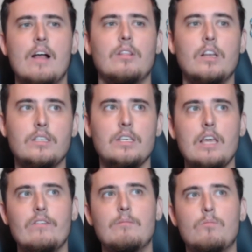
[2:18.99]
looks
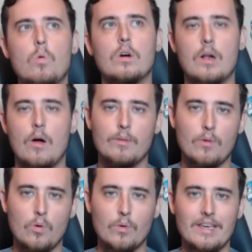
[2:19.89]
even more
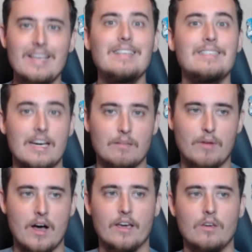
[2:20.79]
comfortable inside the
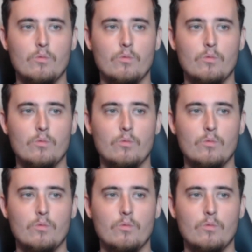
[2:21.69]
pocket,